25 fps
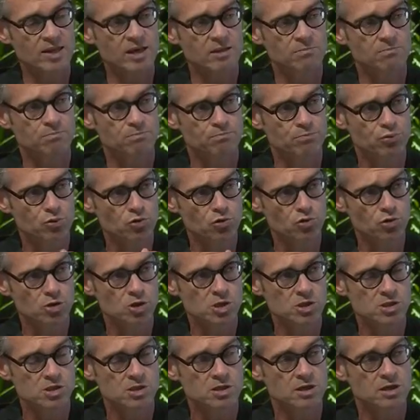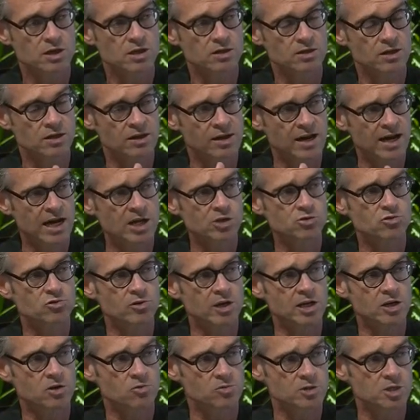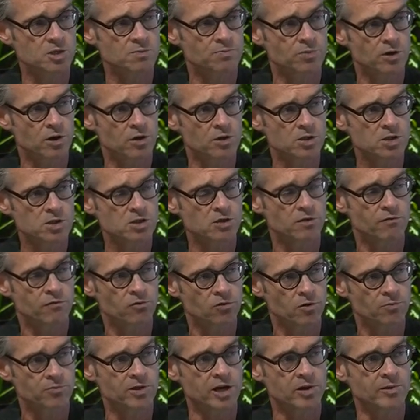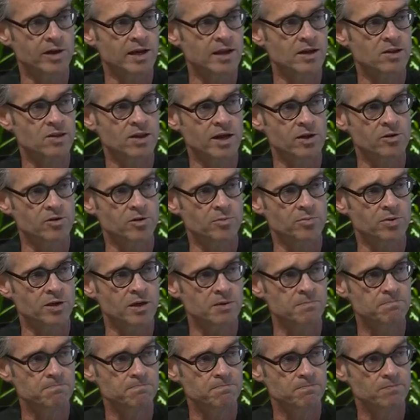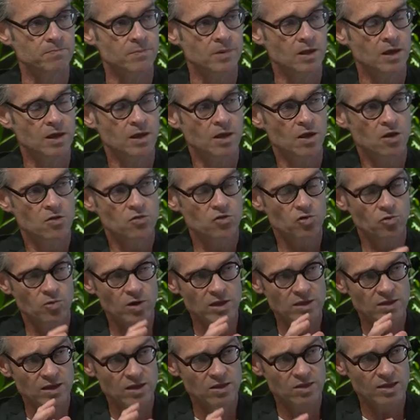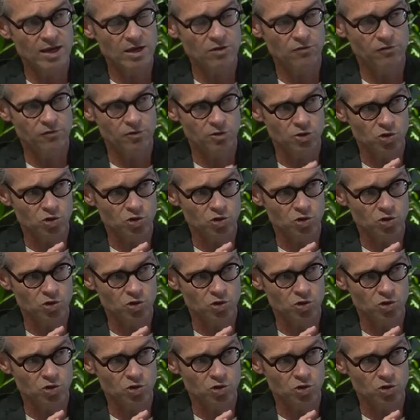that boosts the natriuretic response of loop diuretic therapy. So we did that for